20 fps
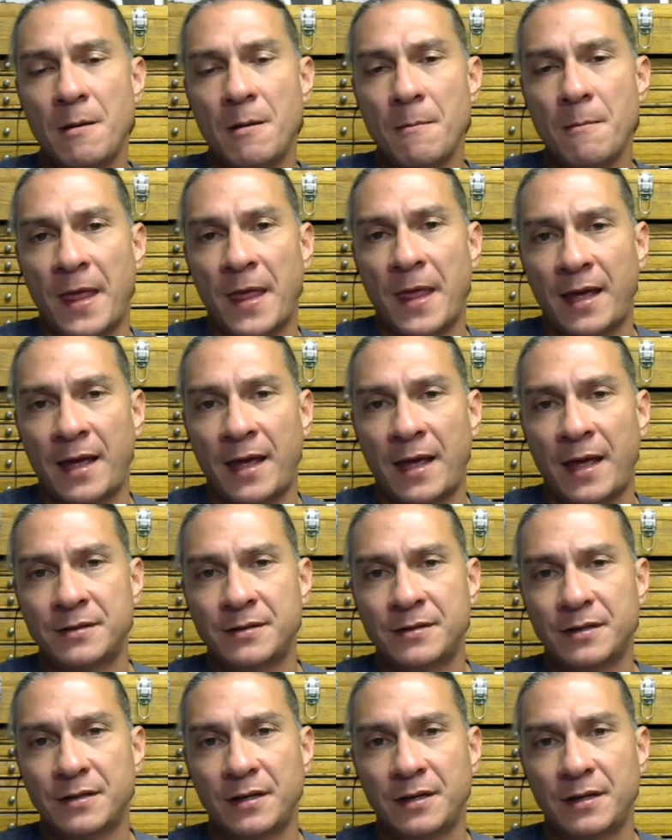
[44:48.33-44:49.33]

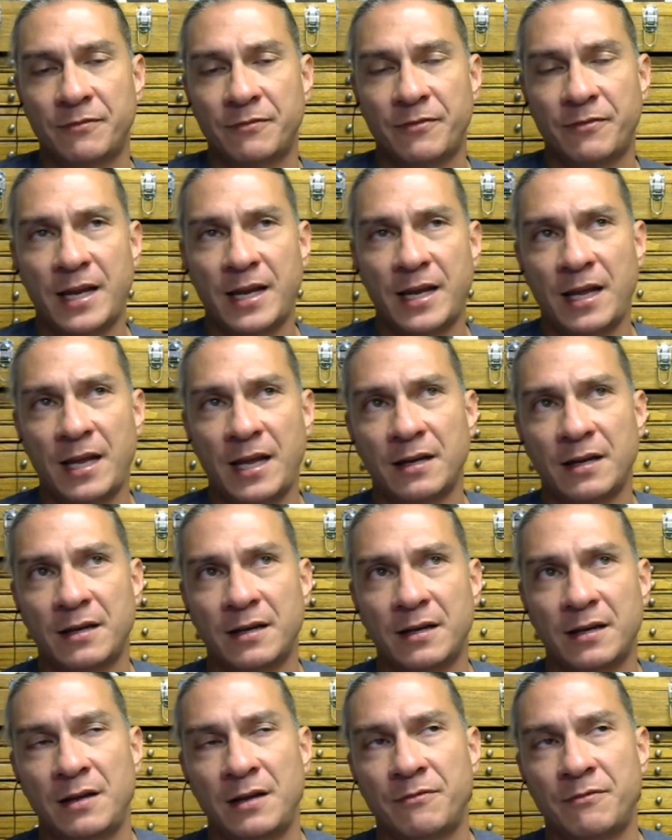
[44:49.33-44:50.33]
And if I can't
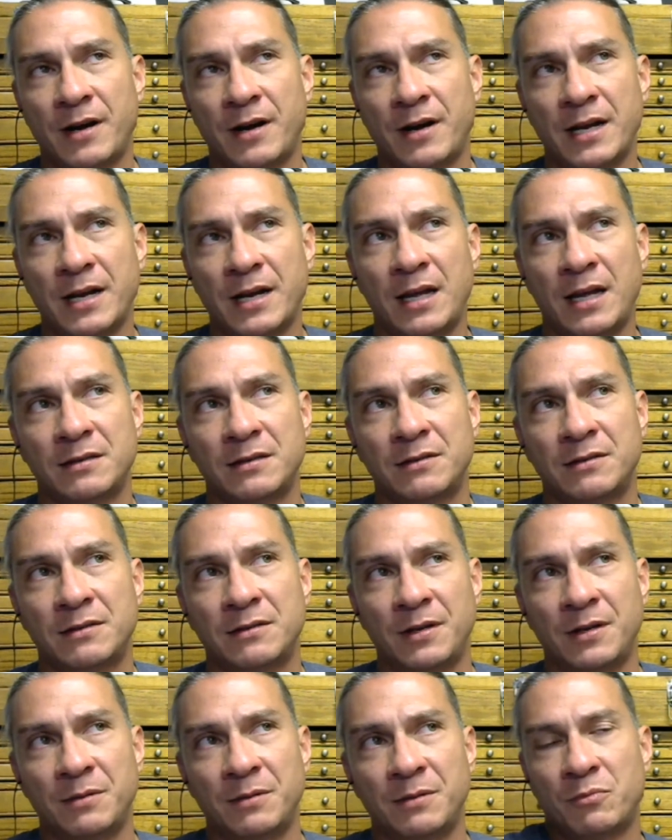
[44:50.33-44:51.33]

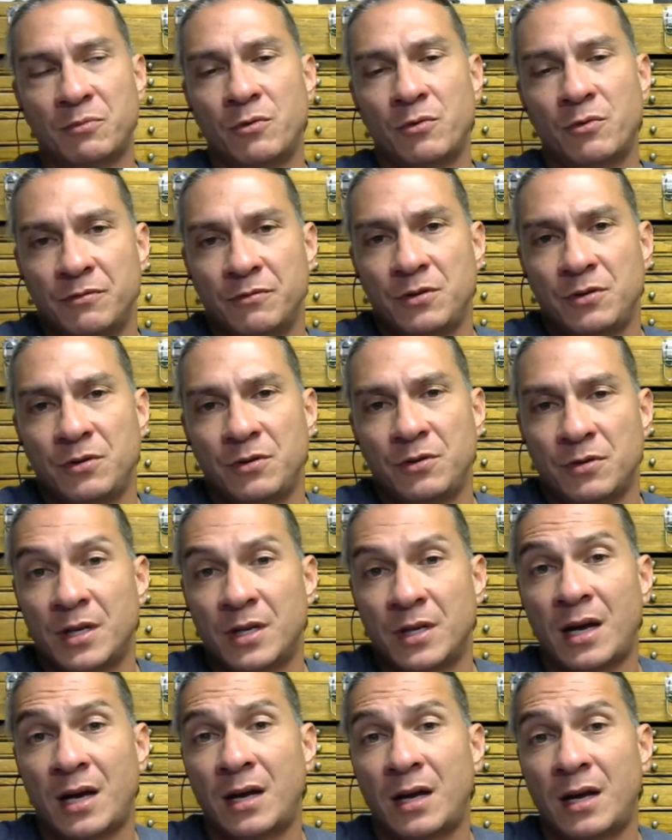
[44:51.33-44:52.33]
defend my point of view,
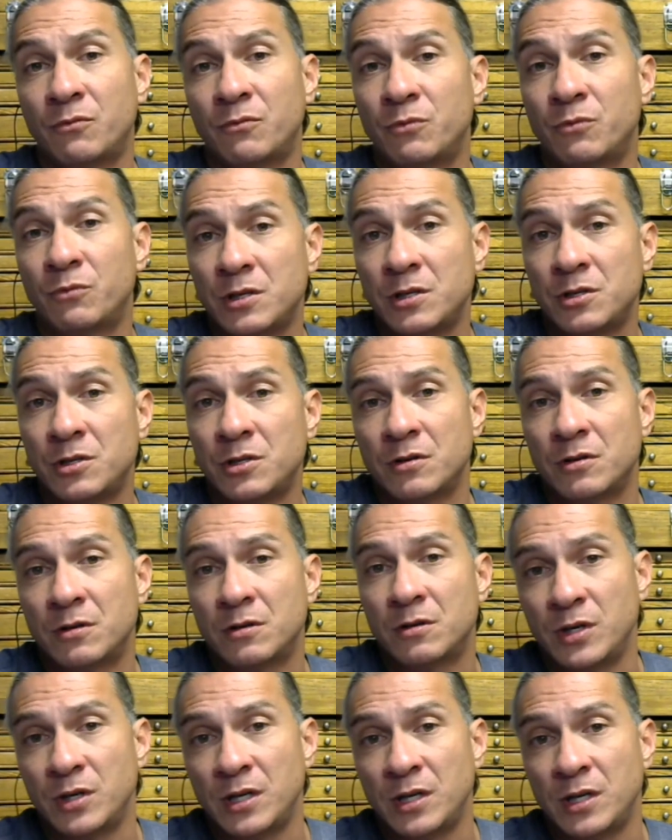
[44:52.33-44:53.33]
then I really
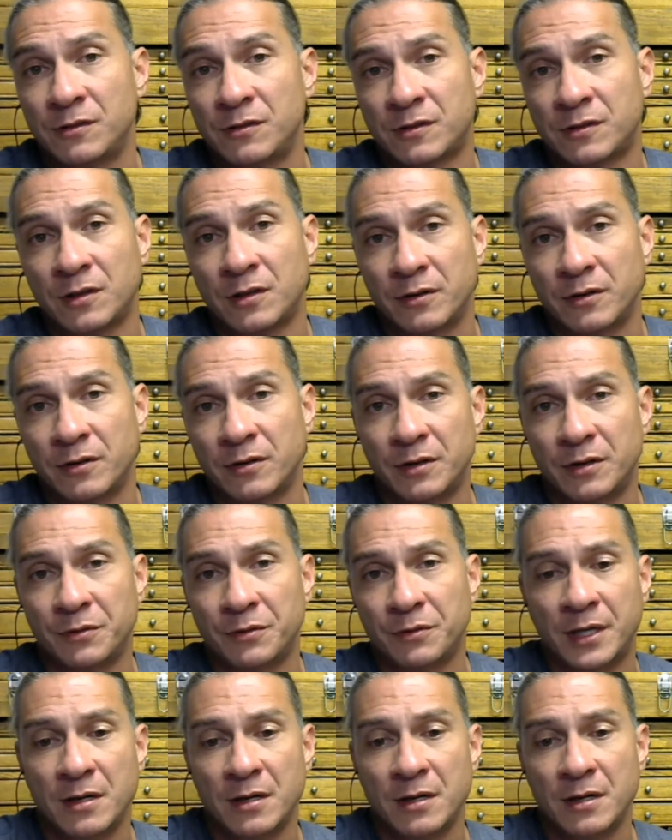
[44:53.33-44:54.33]
should reconsider it,
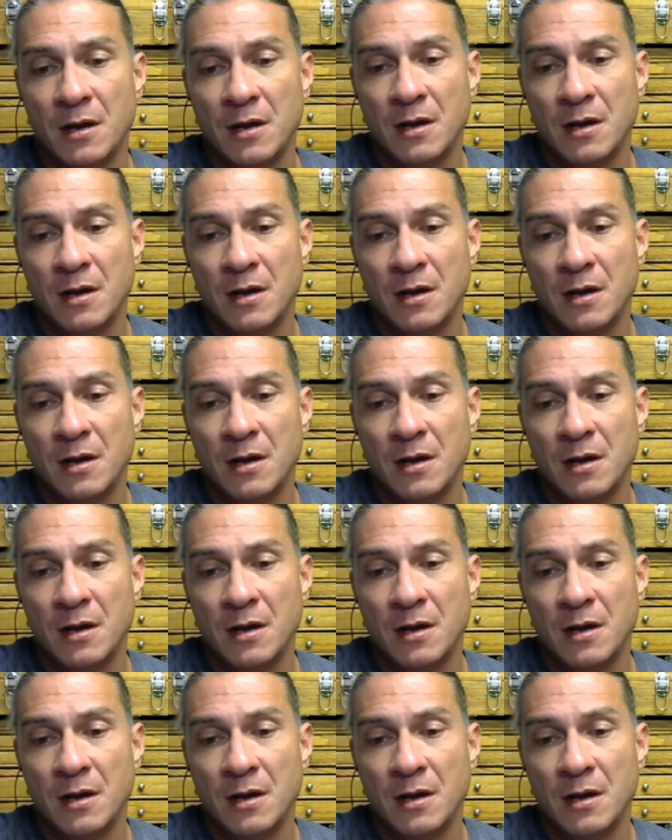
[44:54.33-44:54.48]
right?